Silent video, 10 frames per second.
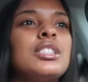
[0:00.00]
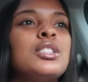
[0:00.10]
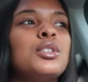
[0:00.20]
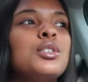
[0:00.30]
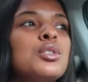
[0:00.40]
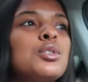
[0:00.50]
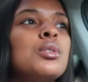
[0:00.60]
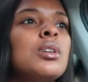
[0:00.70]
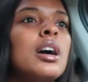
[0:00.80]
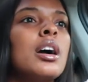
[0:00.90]

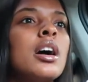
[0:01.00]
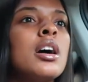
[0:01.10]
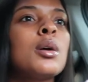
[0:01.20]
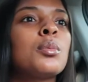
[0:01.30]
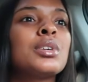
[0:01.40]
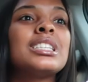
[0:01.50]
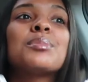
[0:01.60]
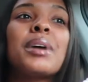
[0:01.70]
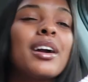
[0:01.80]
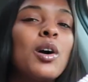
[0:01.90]
to reach
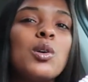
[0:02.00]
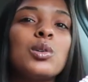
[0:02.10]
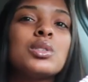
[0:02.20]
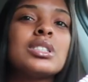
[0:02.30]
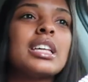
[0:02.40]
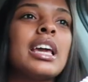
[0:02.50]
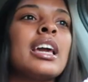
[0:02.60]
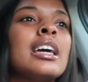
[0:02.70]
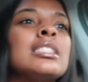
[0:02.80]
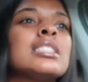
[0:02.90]
my goals,
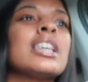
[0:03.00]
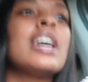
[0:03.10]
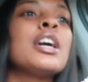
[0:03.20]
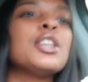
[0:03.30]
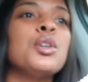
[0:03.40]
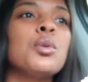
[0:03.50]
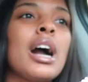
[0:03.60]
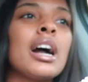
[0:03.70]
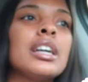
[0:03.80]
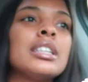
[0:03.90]
and you
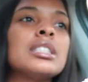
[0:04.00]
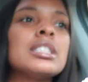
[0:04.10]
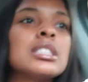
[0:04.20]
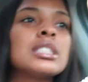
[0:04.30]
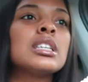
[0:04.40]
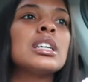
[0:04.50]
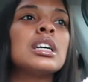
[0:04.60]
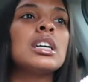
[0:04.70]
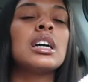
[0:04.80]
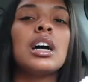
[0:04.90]
guys
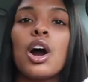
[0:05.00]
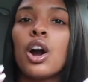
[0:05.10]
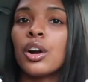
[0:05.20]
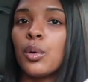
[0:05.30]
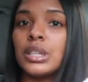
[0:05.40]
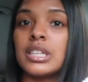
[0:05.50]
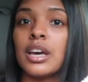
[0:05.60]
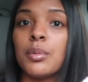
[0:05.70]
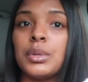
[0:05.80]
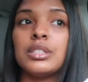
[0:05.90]
are going to
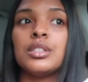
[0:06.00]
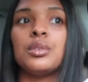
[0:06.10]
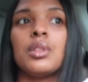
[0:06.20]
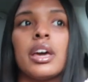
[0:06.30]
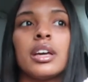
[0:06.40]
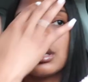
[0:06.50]
help me to do that.